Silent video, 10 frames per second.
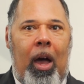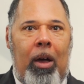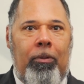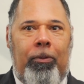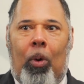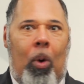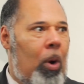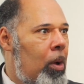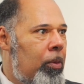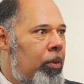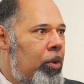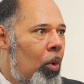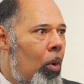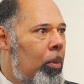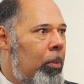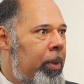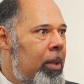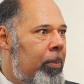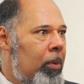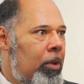for the normal
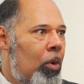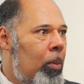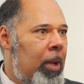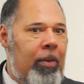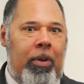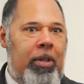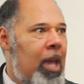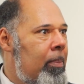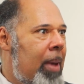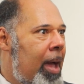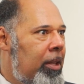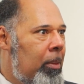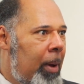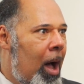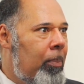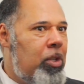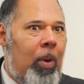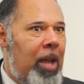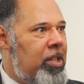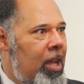people, the normal everyday man in the pub, to
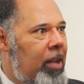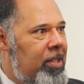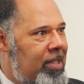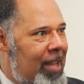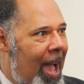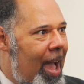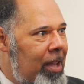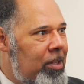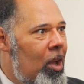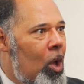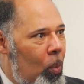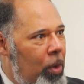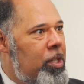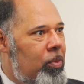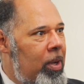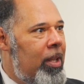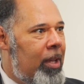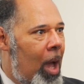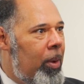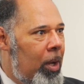actually understand what is really
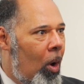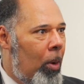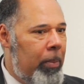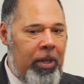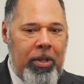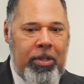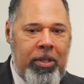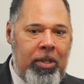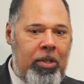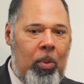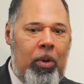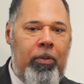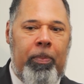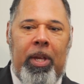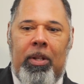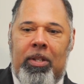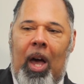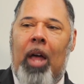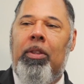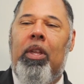going on, because this is sort of being
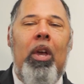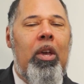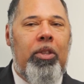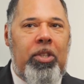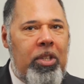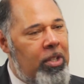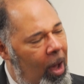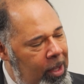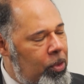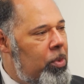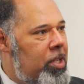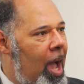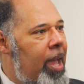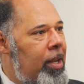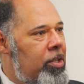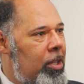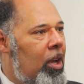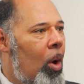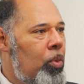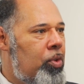done. The societal change that
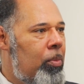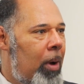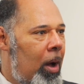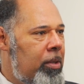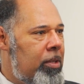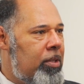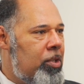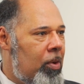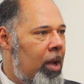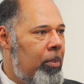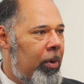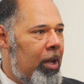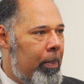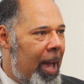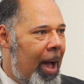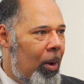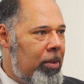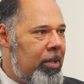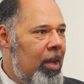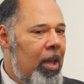cultural Marxists are trying to bring
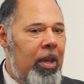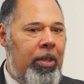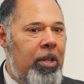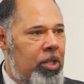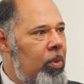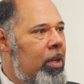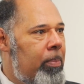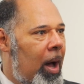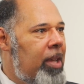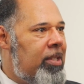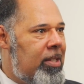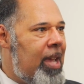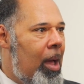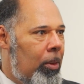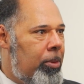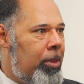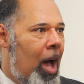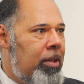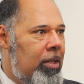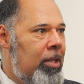about, they're doing by stealth,
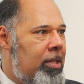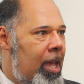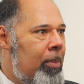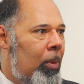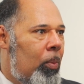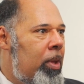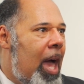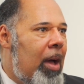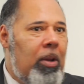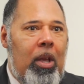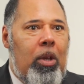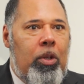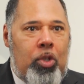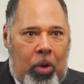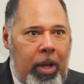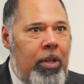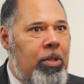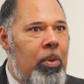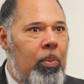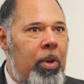under the table, without you're trying to
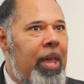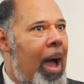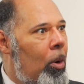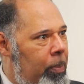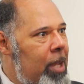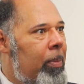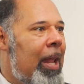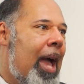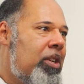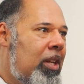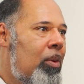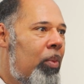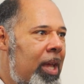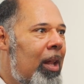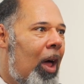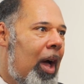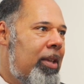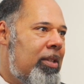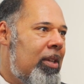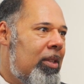do it without people actually
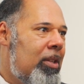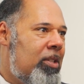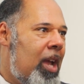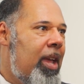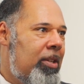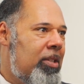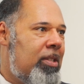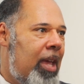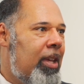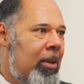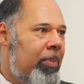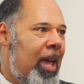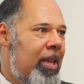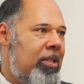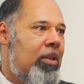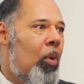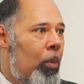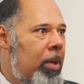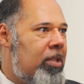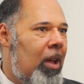realizing that change is taking place.
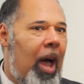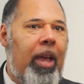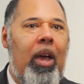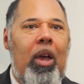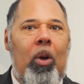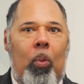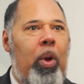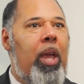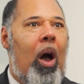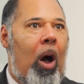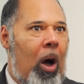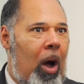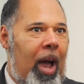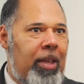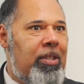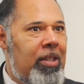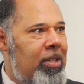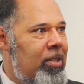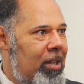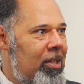Almost like we are, as
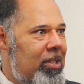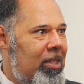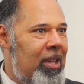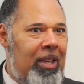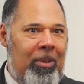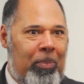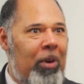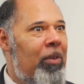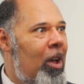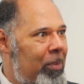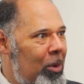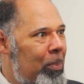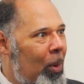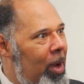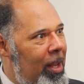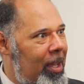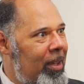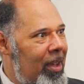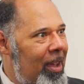citizens, the proverbial boiling